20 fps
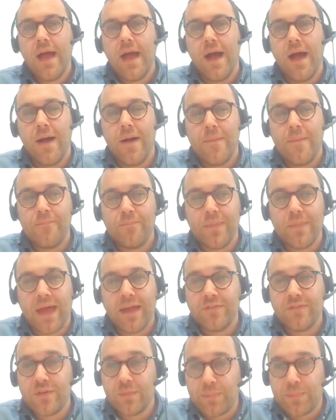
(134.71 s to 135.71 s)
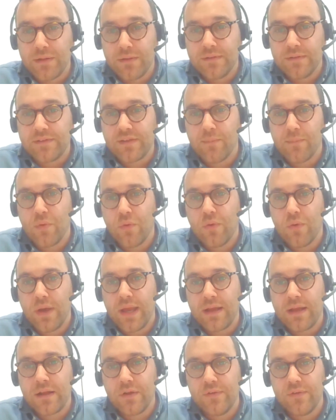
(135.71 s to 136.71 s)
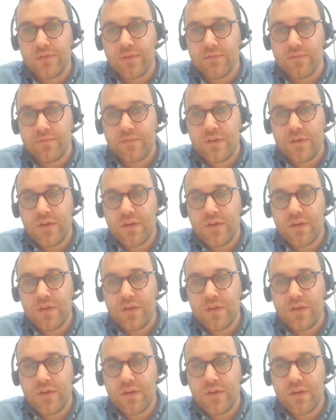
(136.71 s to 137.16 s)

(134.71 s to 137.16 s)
and to build a more inclusive